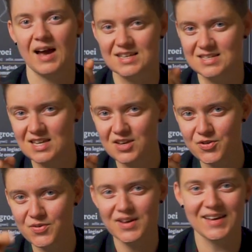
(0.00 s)
I see
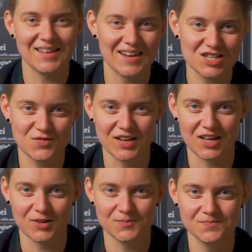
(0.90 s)
you in the next
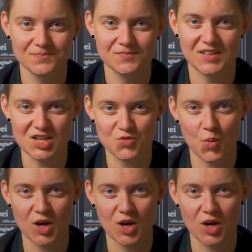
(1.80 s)
video. Thanks for